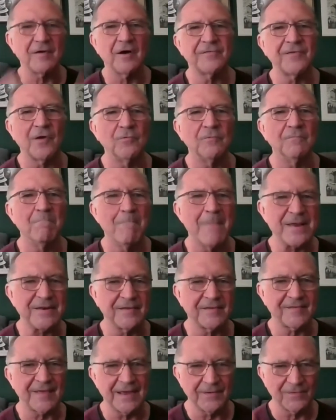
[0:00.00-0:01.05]
I don't
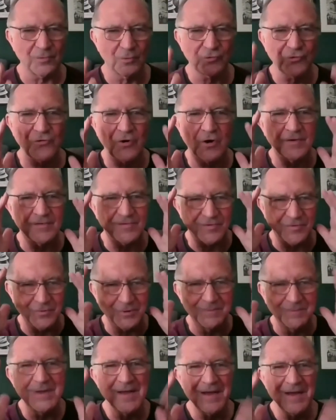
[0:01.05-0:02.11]
meditate or try to
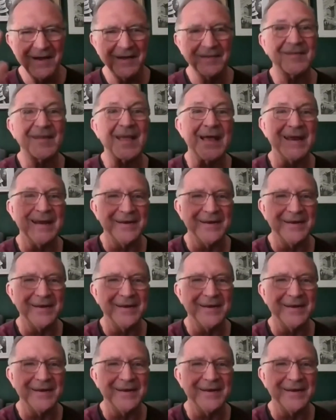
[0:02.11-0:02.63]
attain